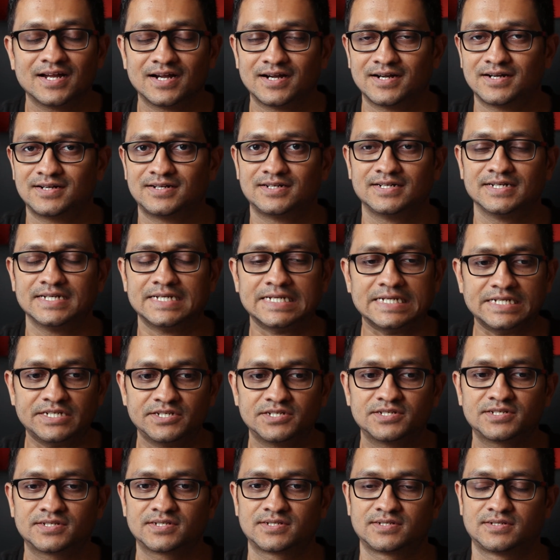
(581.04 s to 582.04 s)
uh,
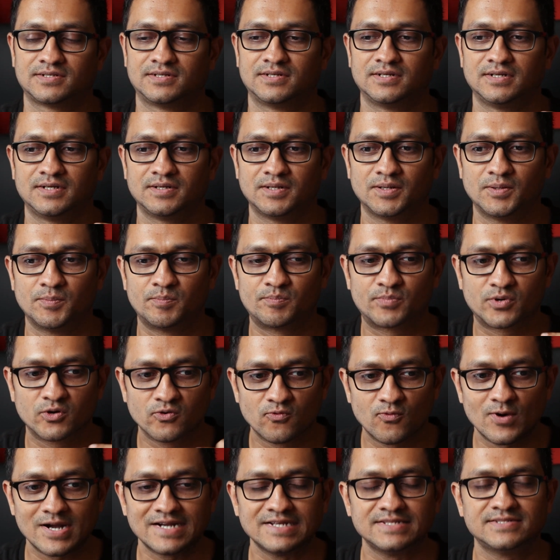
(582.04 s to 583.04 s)
it
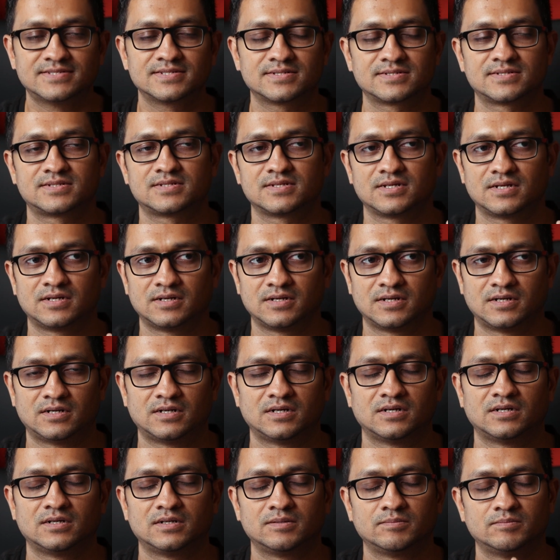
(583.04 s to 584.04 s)
provides
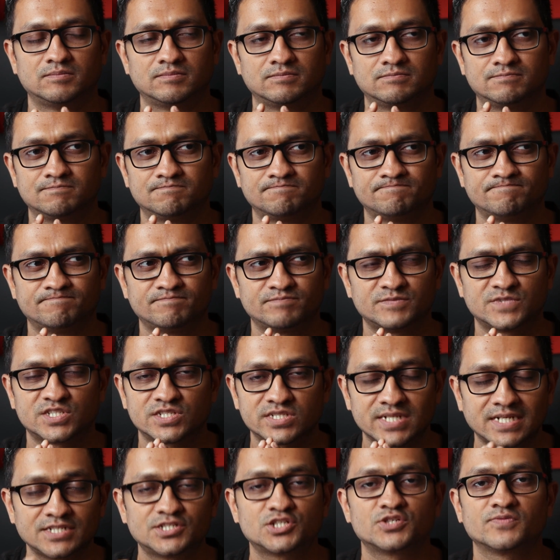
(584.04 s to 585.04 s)
Uh,
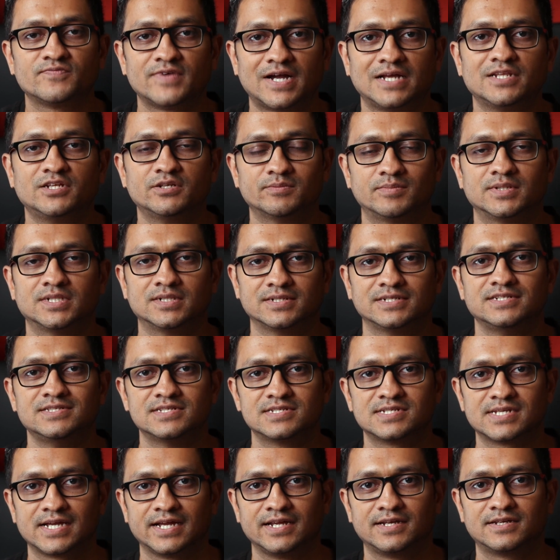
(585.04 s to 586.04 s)
such valuable
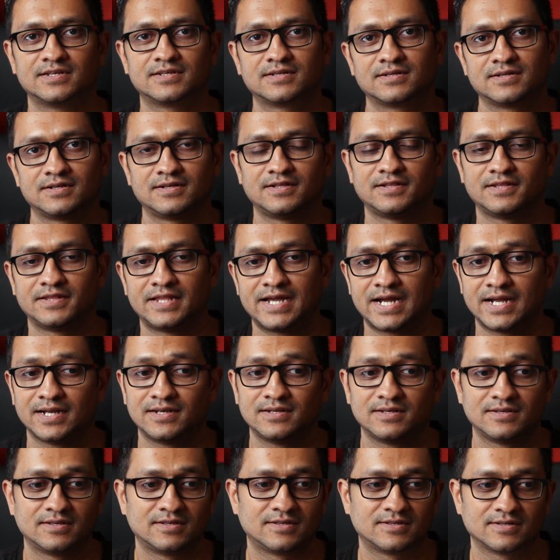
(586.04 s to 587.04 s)
insight
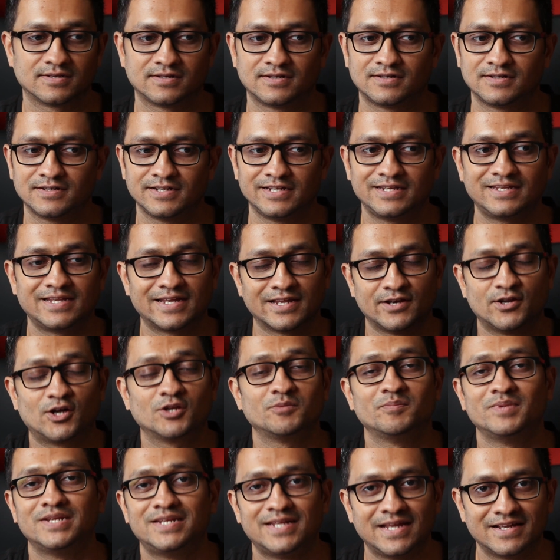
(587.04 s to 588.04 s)
that uh, it
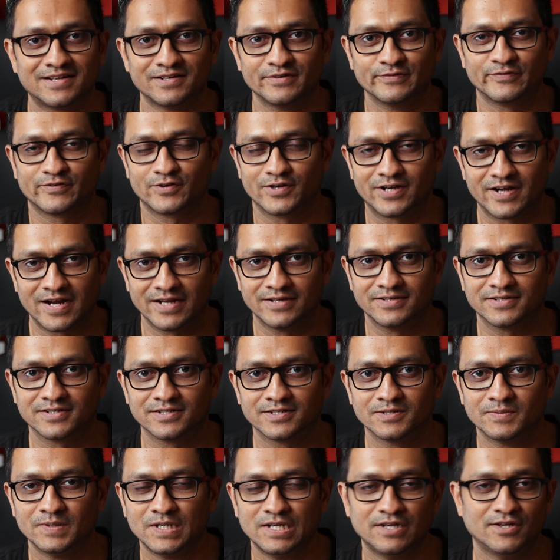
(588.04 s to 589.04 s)
cannot be taken for
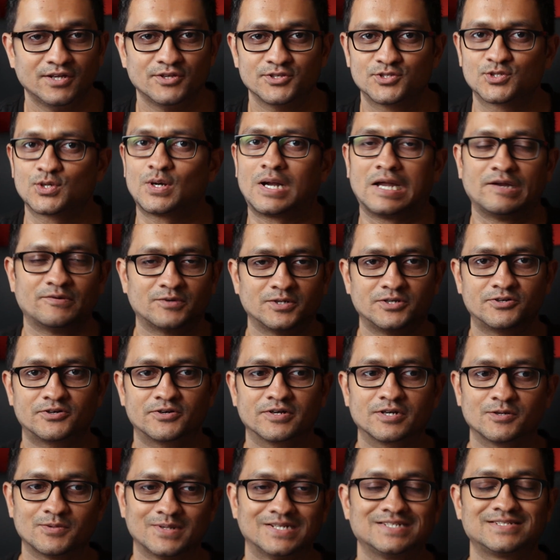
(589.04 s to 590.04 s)
granted. So I would
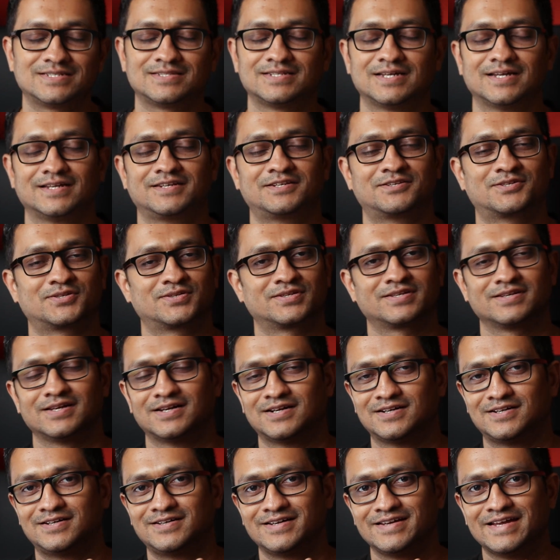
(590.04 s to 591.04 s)
request that
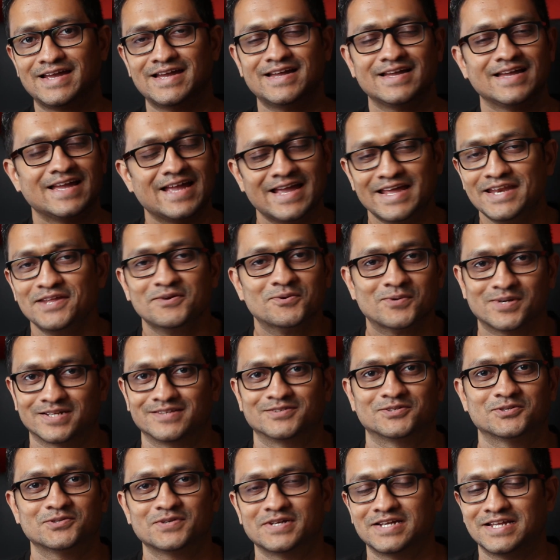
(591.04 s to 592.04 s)
uh,
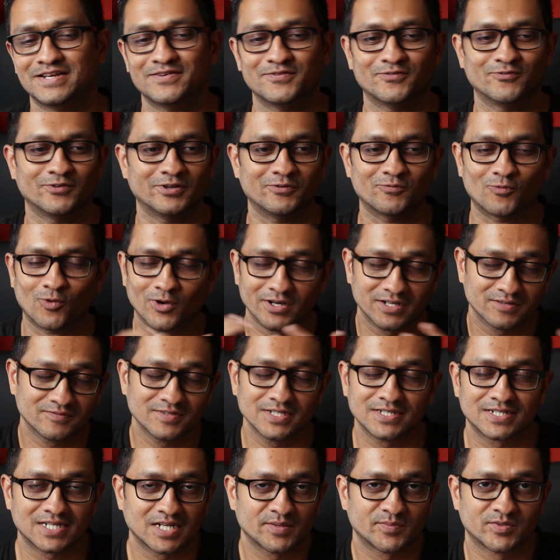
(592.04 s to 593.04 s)
anyone in, in
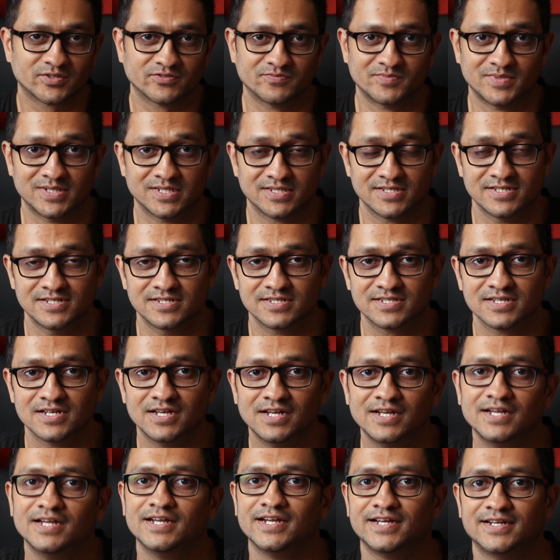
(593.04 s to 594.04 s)
whatever type of business
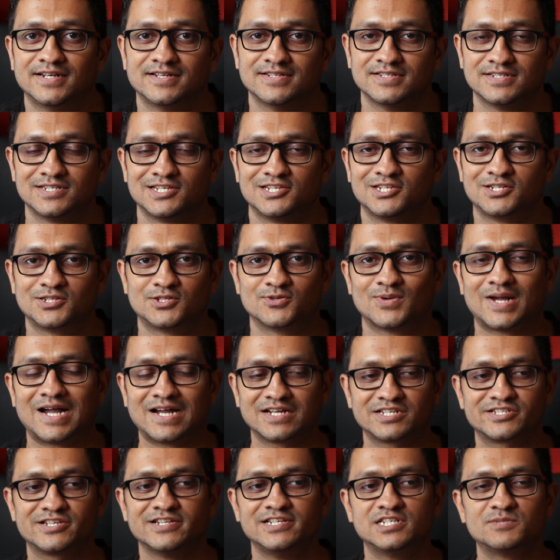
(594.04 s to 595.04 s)
it is to
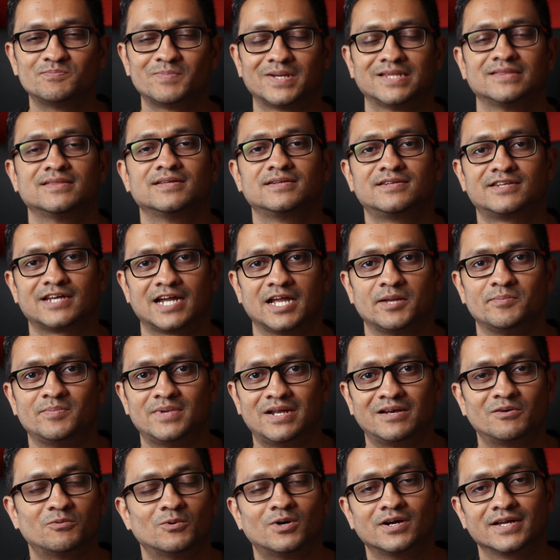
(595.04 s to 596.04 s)
actually spend the time
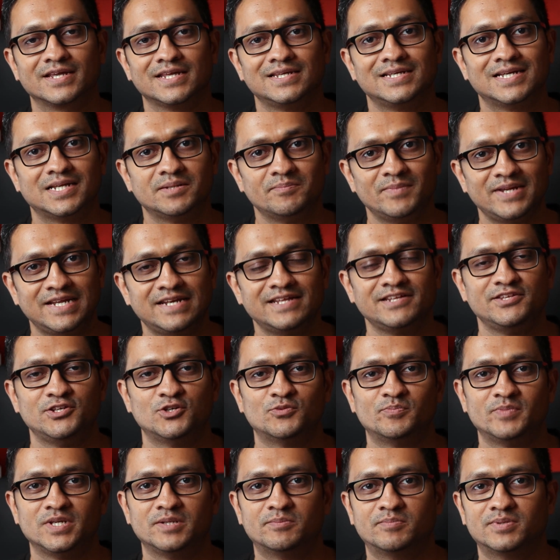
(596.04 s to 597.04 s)
networking and meeting
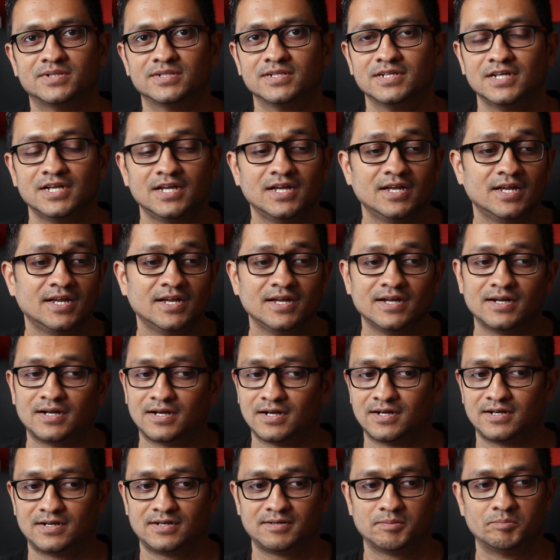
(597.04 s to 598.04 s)
new people
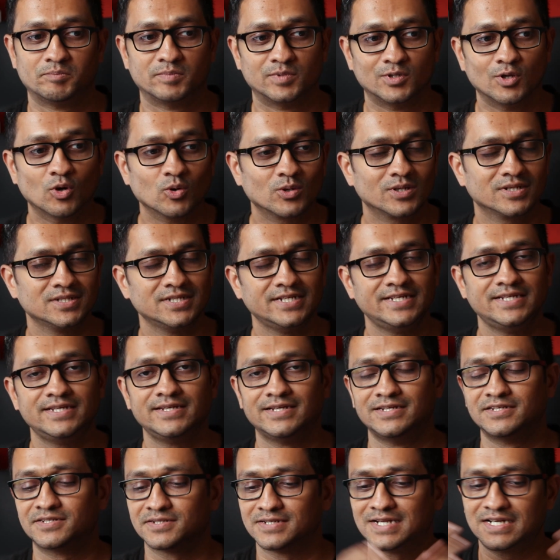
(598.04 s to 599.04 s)
uh,
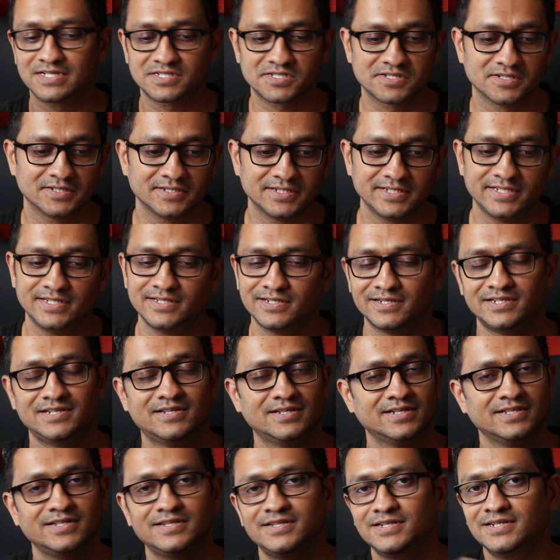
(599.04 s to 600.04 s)
locally, internationally.
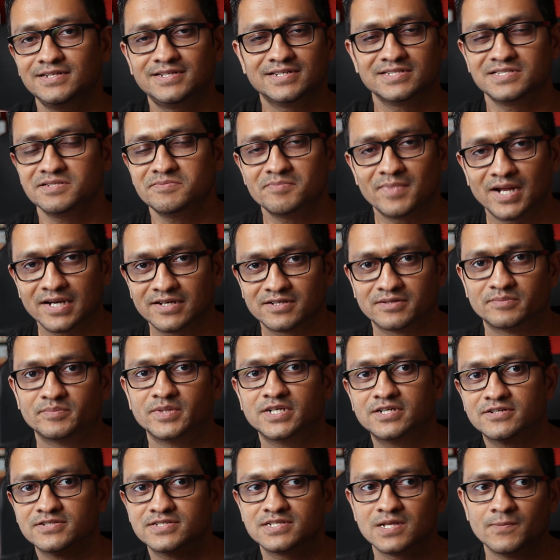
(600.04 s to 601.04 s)
It, it, it doesn't matter,
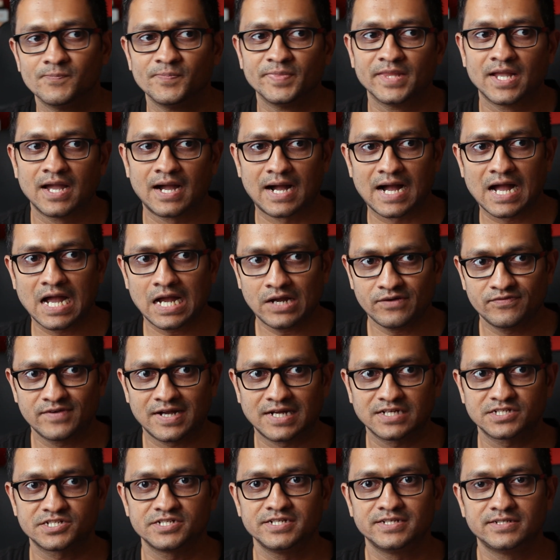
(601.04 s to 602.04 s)
because I have
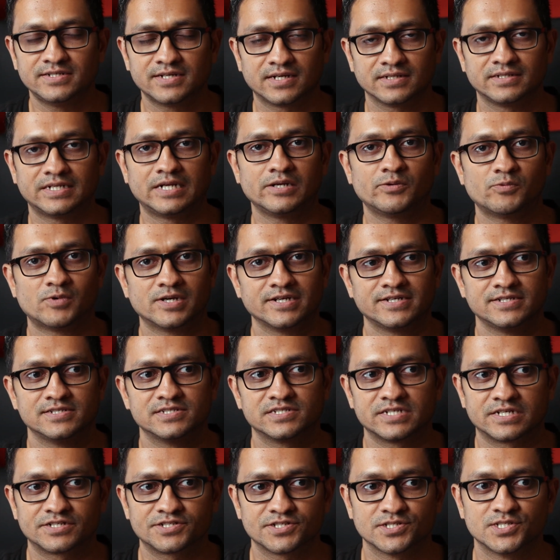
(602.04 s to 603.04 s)
actually done
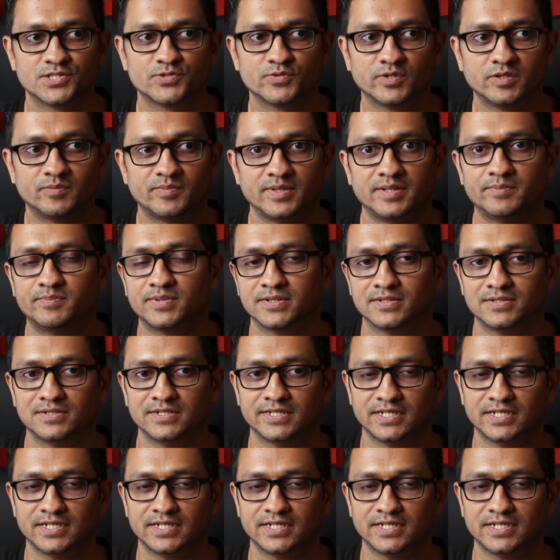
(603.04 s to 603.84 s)
networking sessions with people